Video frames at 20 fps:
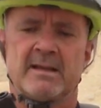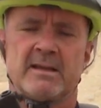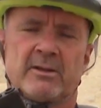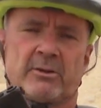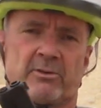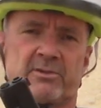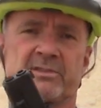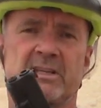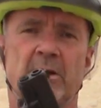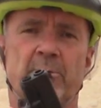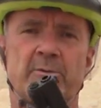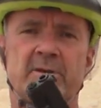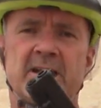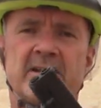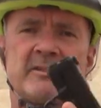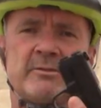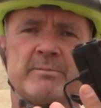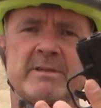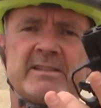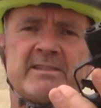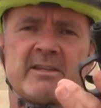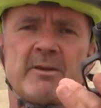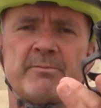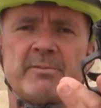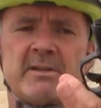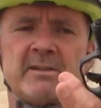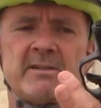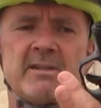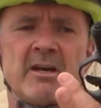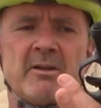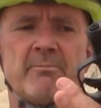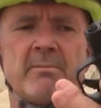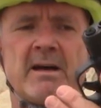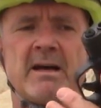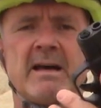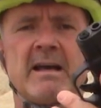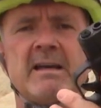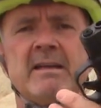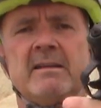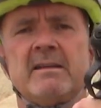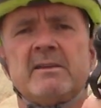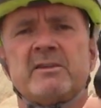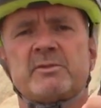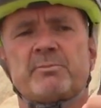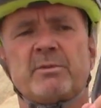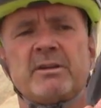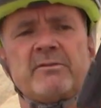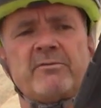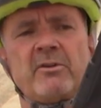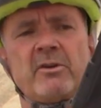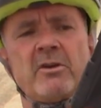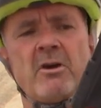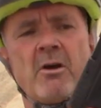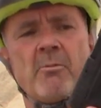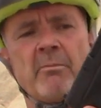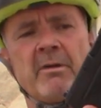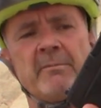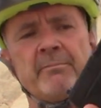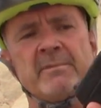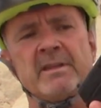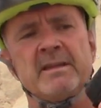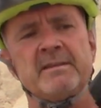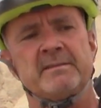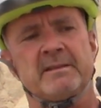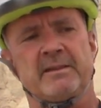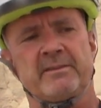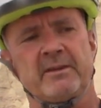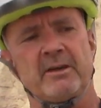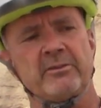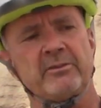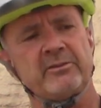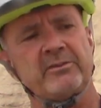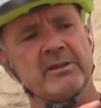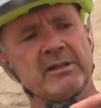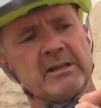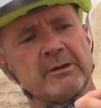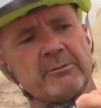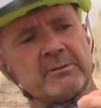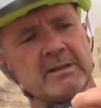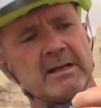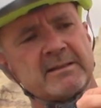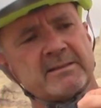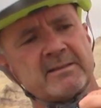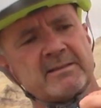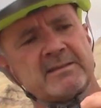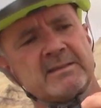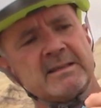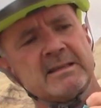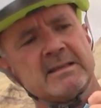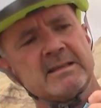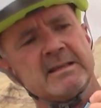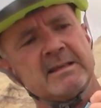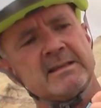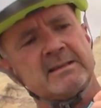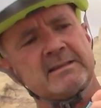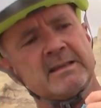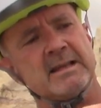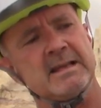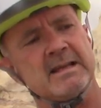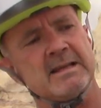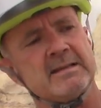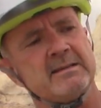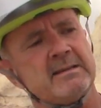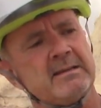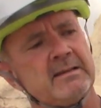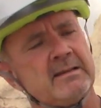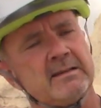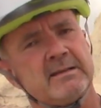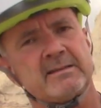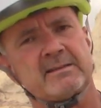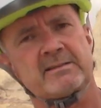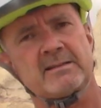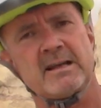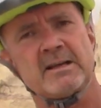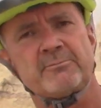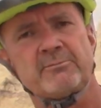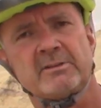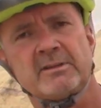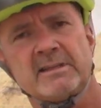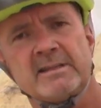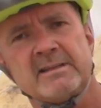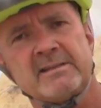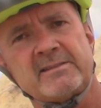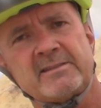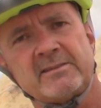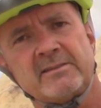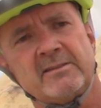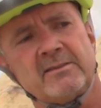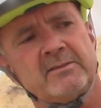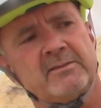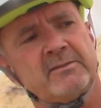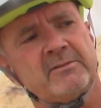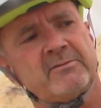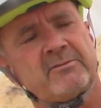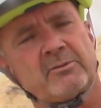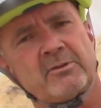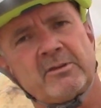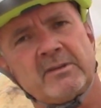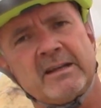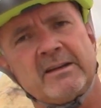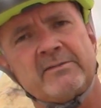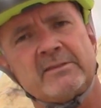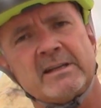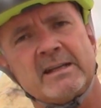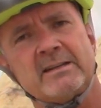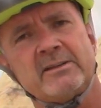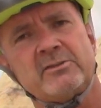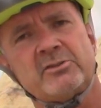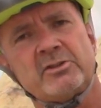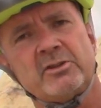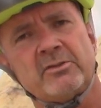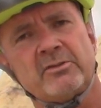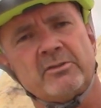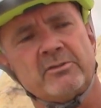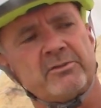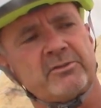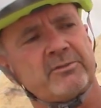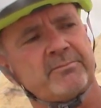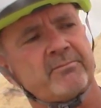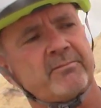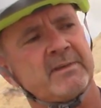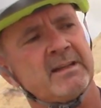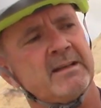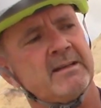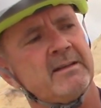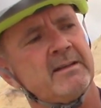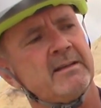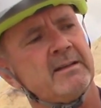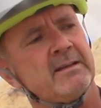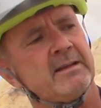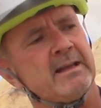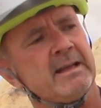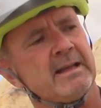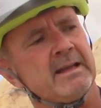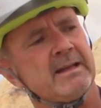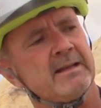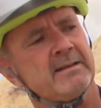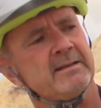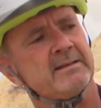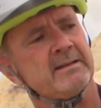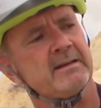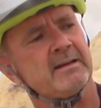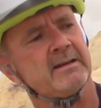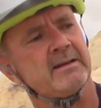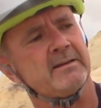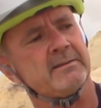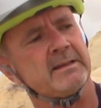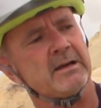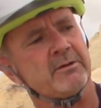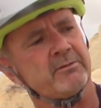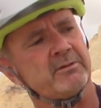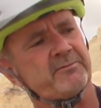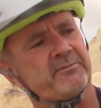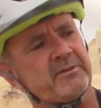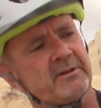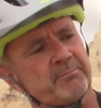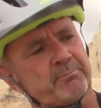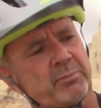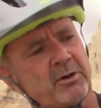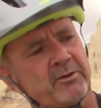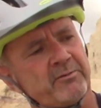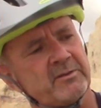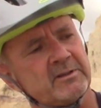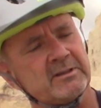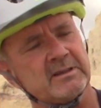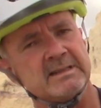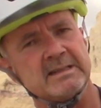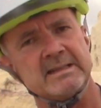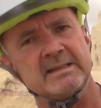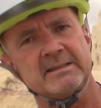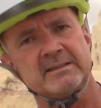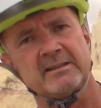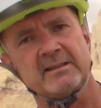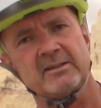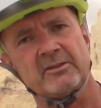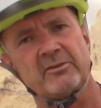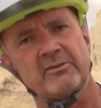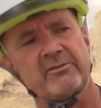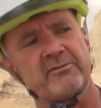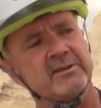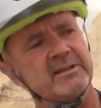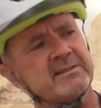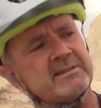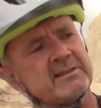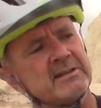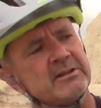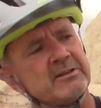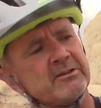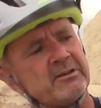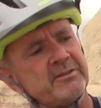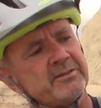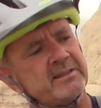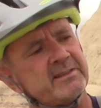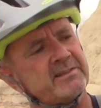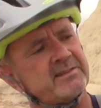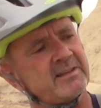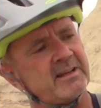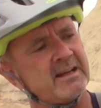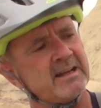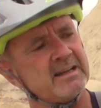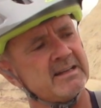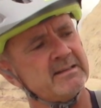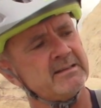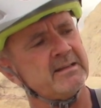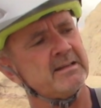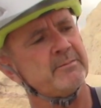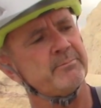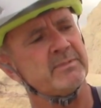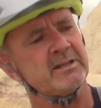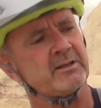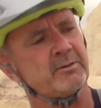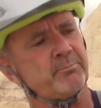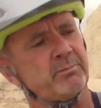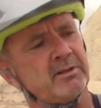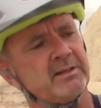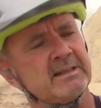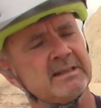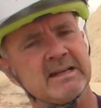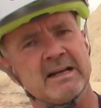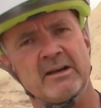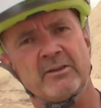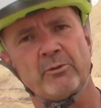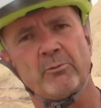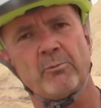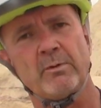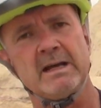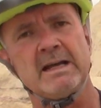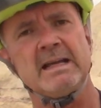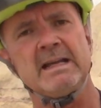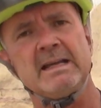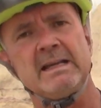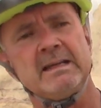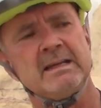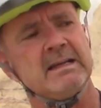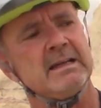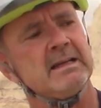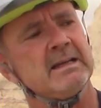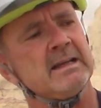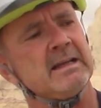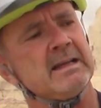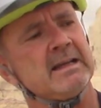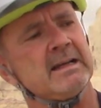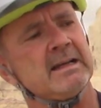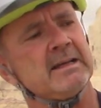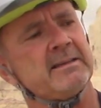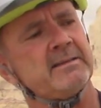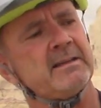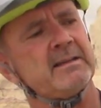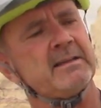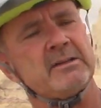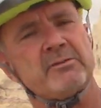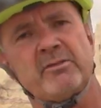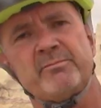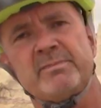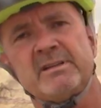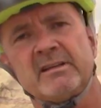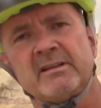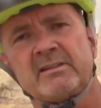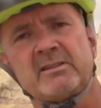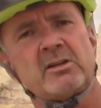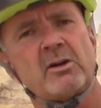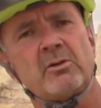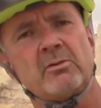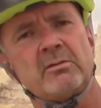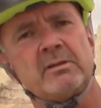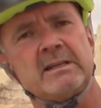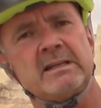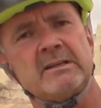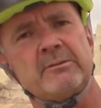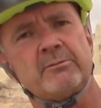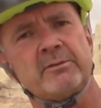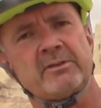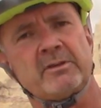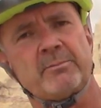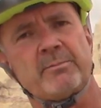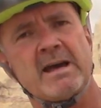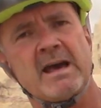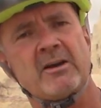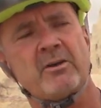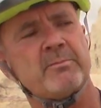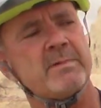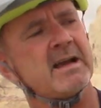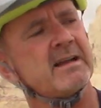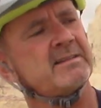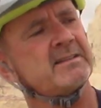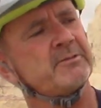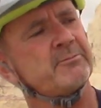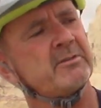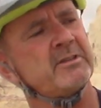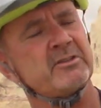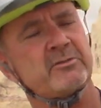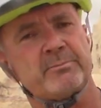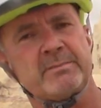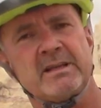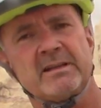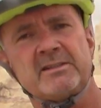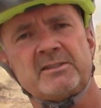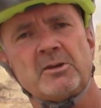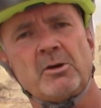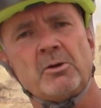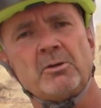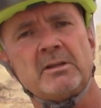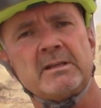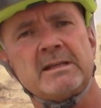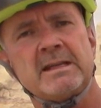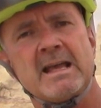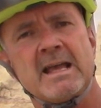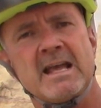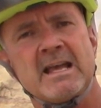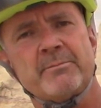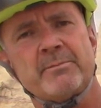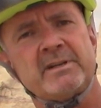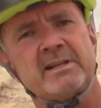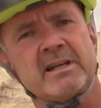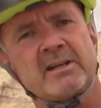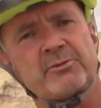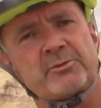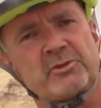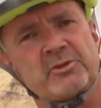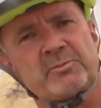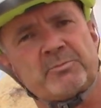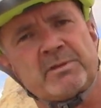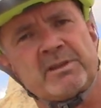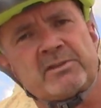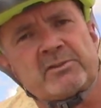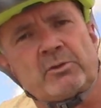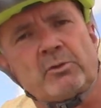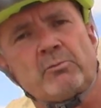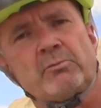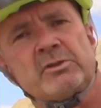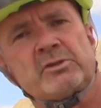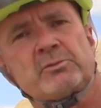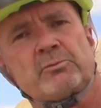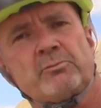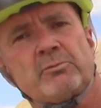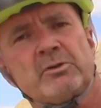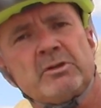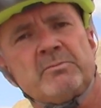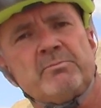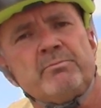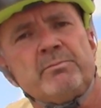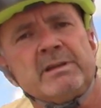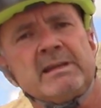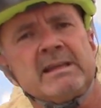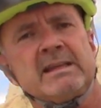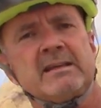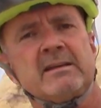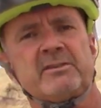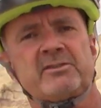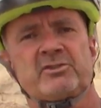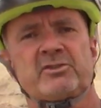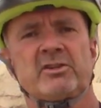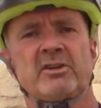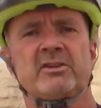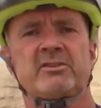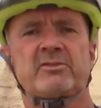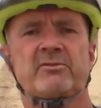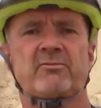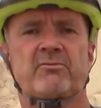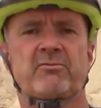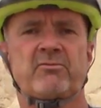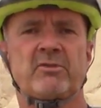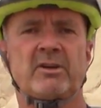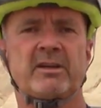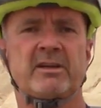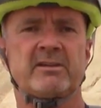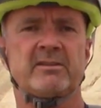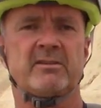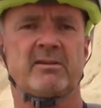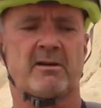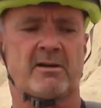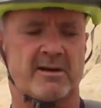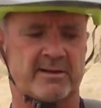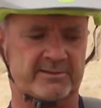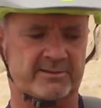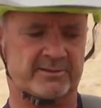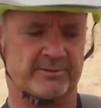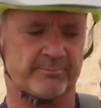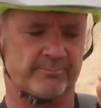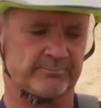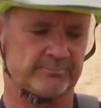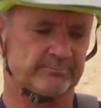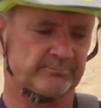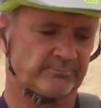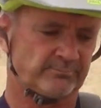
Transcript: Of course, that would have to be something done by Springfield Armory. Now the other thing I would like to see is a slide release for left-handed shooters, and uh, that would fit perfectly in the little fence here on this side, be completely out of the way, and then it would be a totally, with the paddle magazine release, would be a totally ambidextrous pistol, which would be just freaking awesome.